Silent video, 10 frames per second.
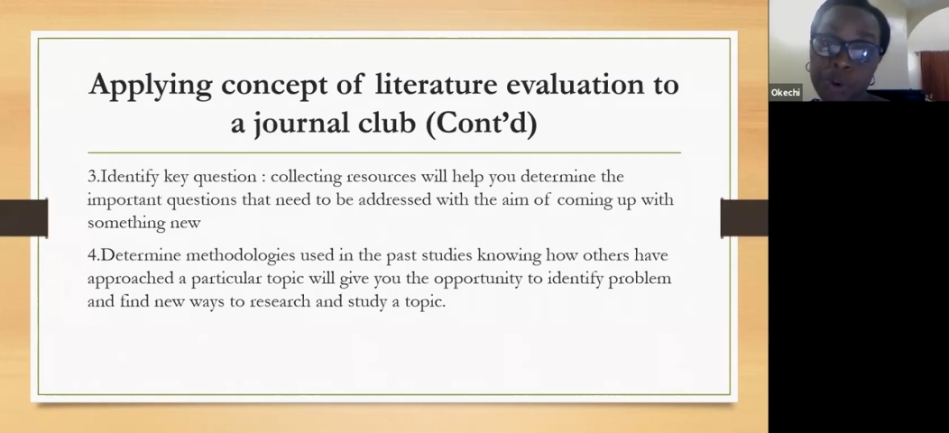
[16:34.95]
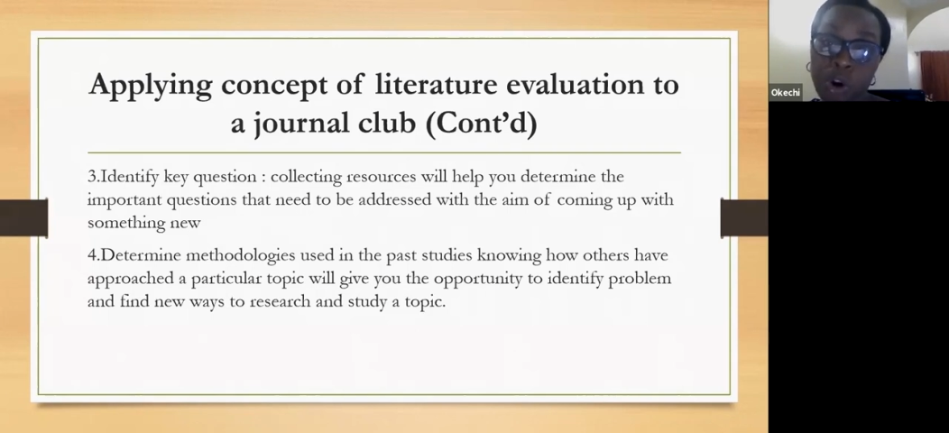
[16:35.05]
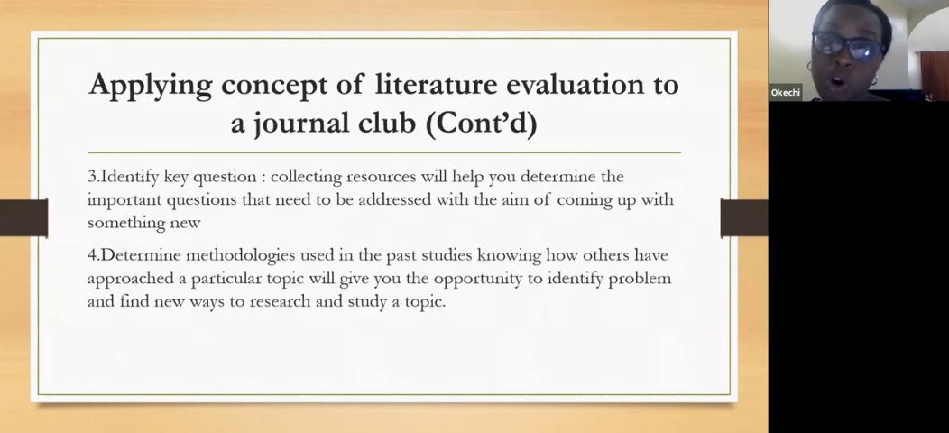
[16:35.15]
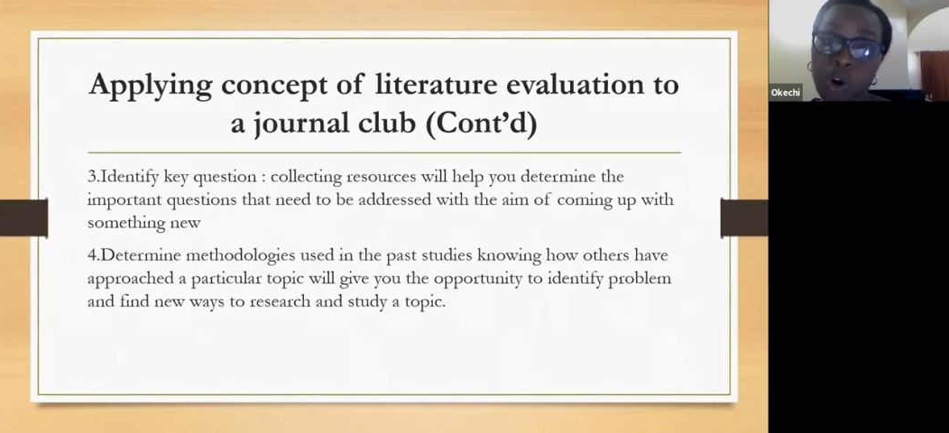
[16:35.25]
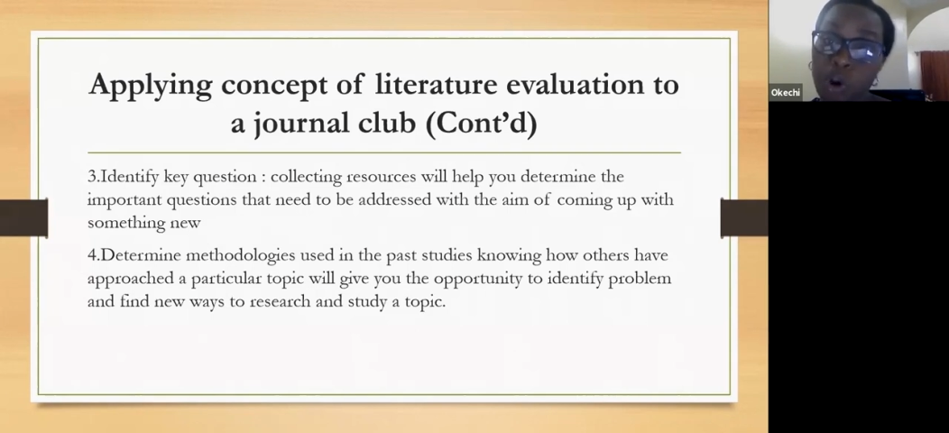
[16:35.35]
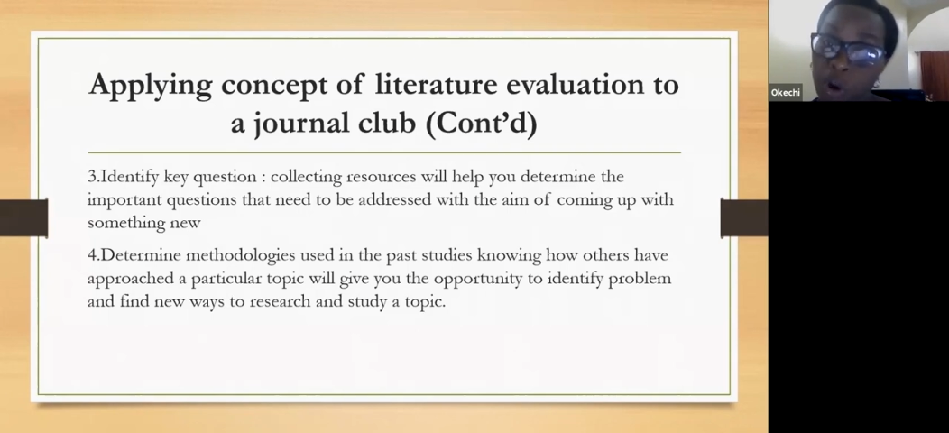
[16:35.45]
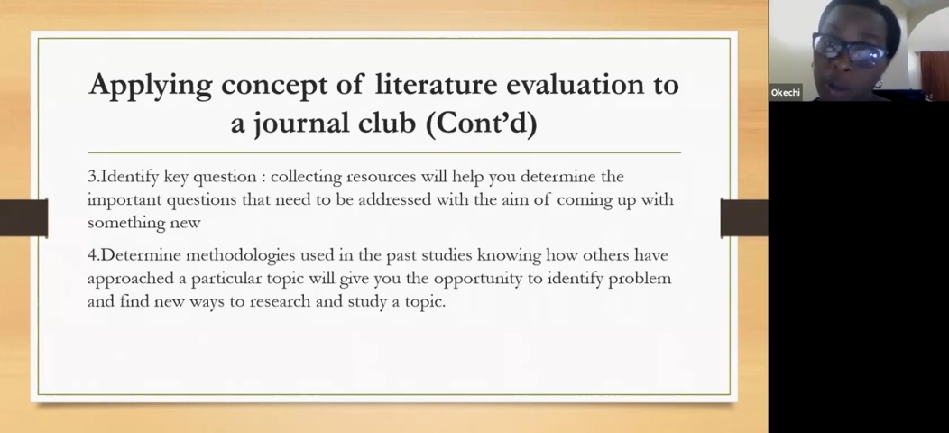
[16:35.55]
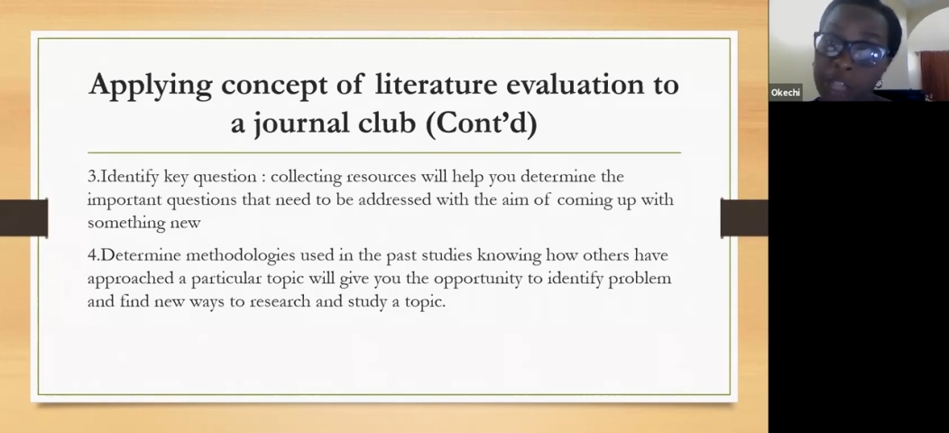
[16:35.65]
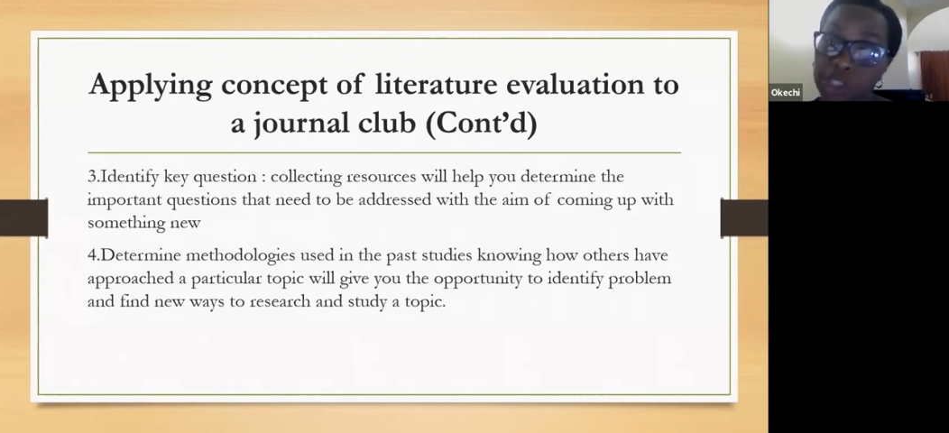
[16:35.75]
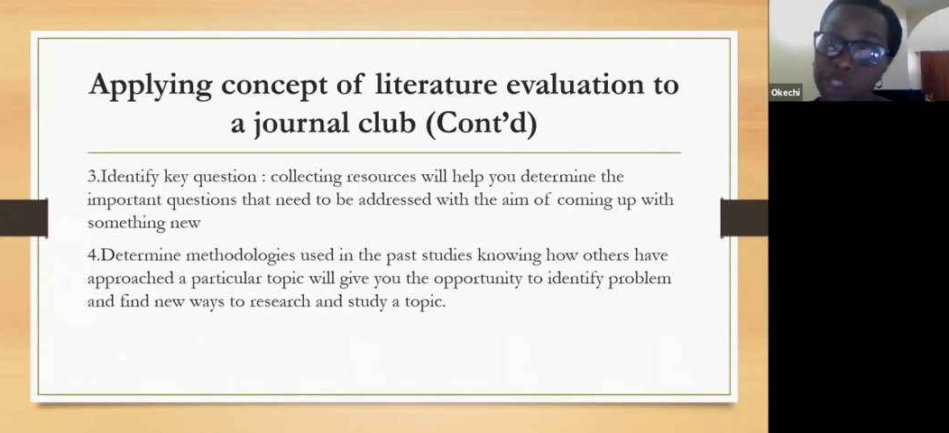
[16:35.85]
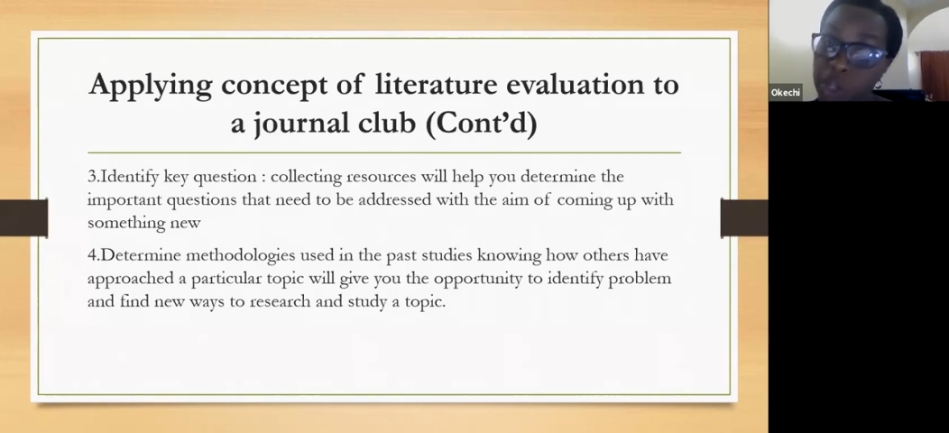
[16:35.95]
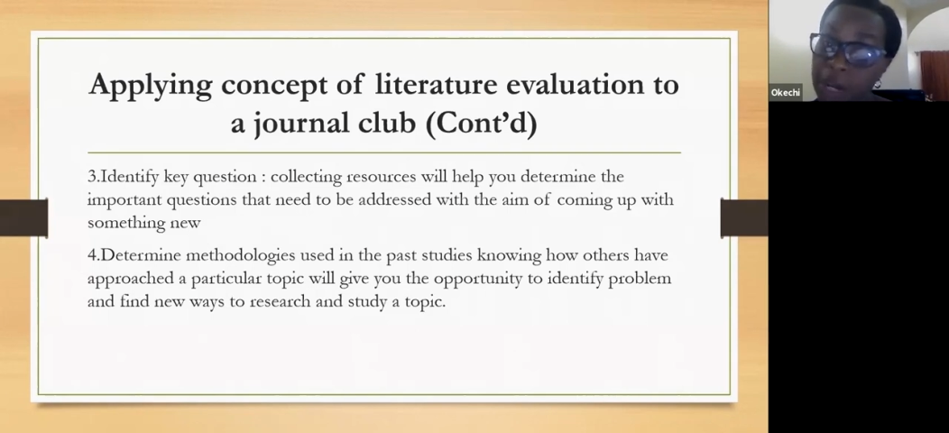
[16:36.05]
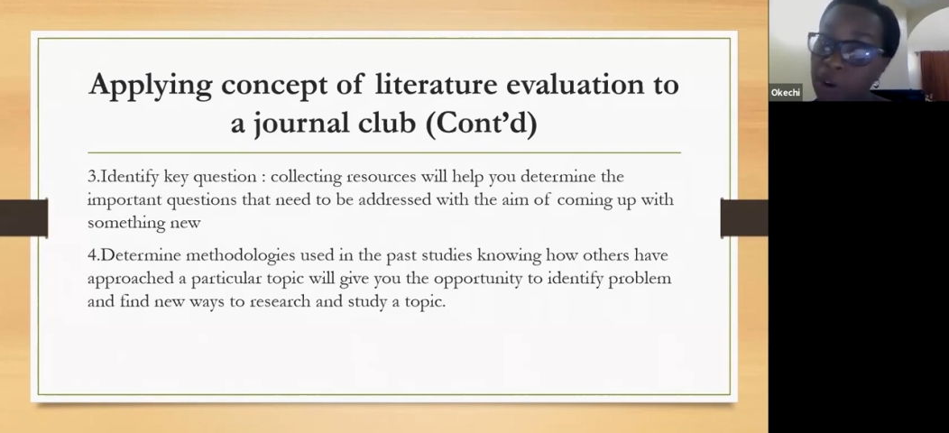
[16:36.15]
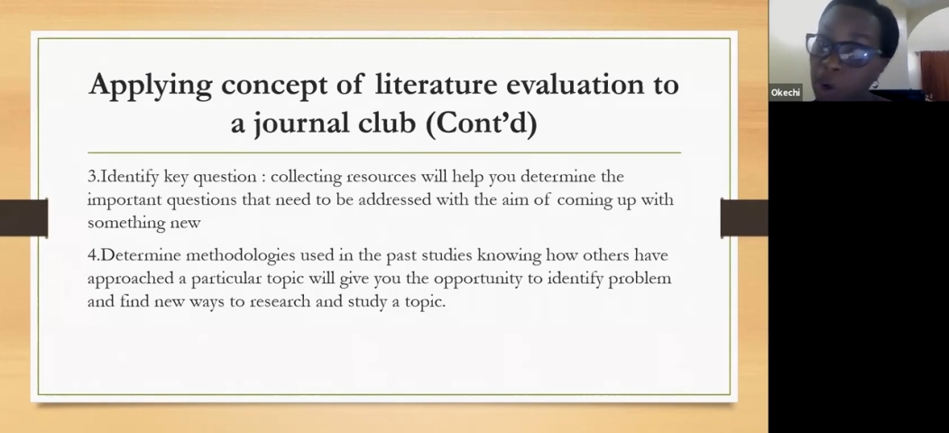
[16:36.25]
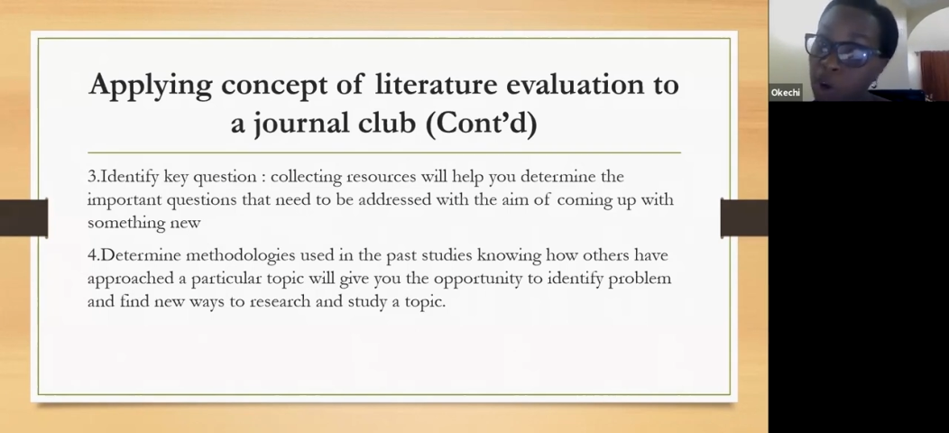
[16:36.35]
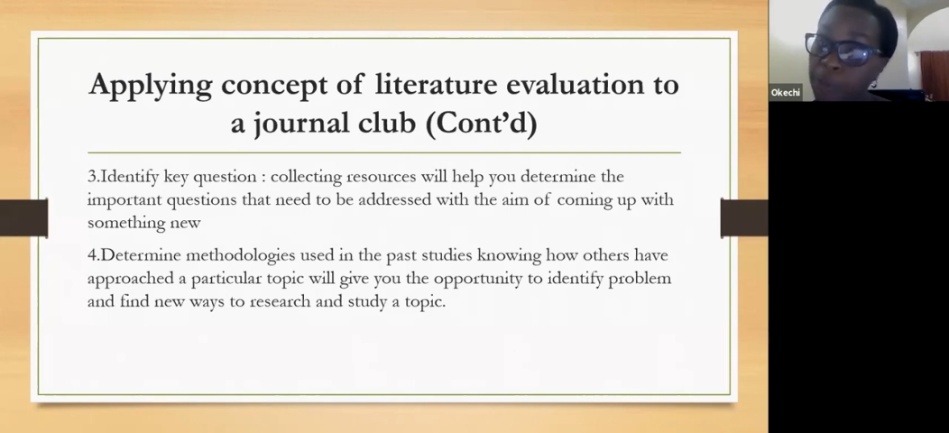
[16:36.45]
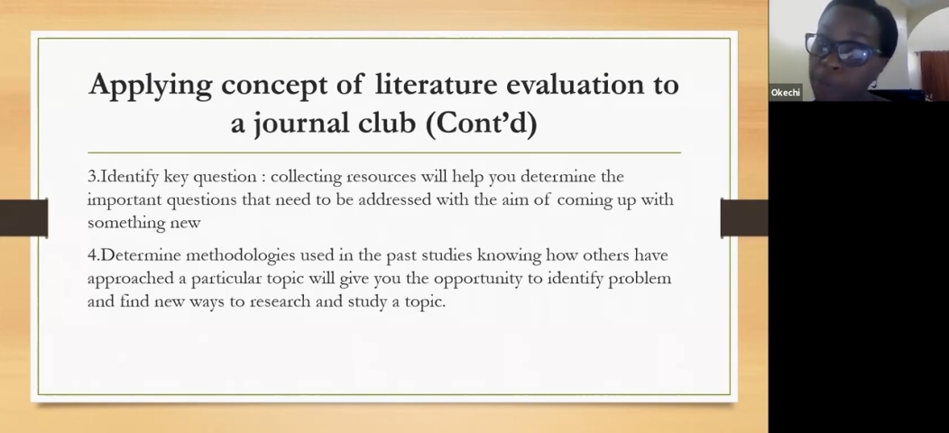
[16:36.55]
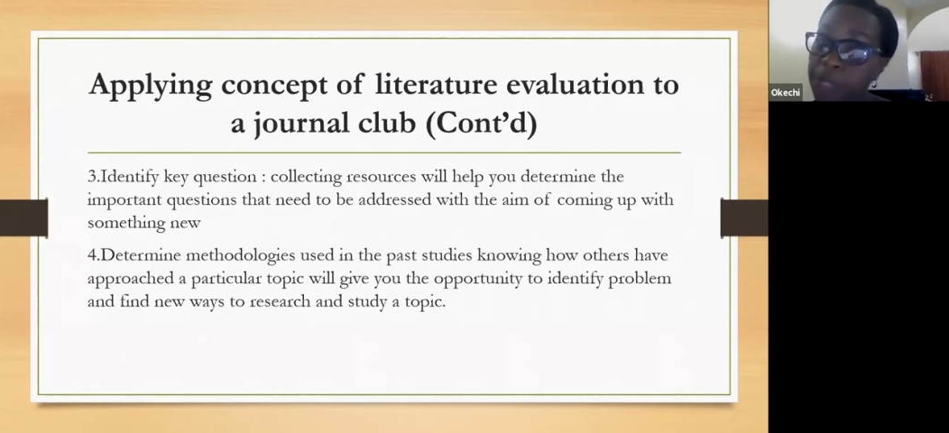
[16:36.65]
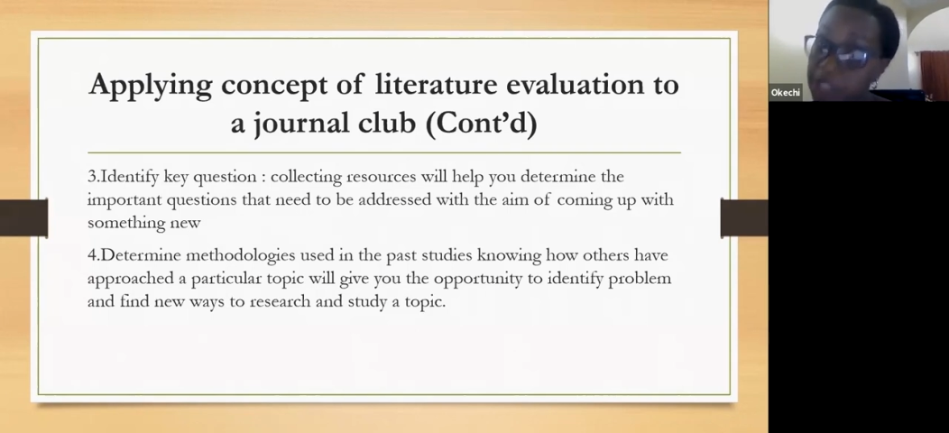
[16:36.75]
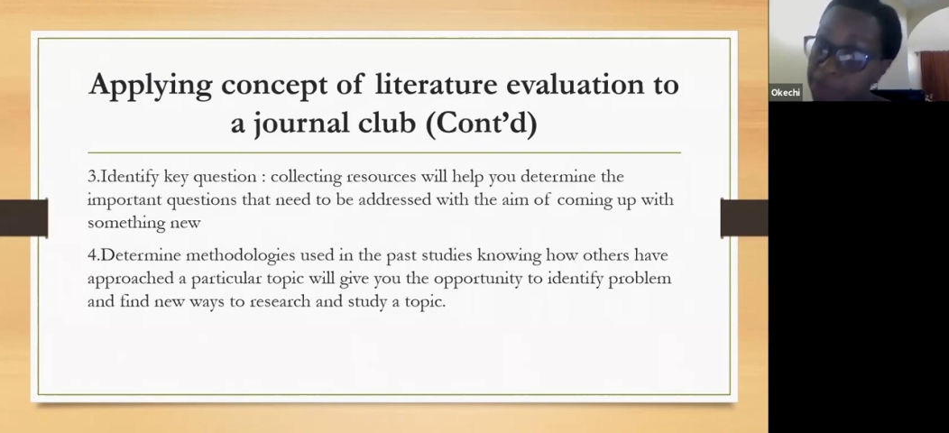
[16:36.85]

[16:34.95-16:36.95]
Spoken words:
or a journal club is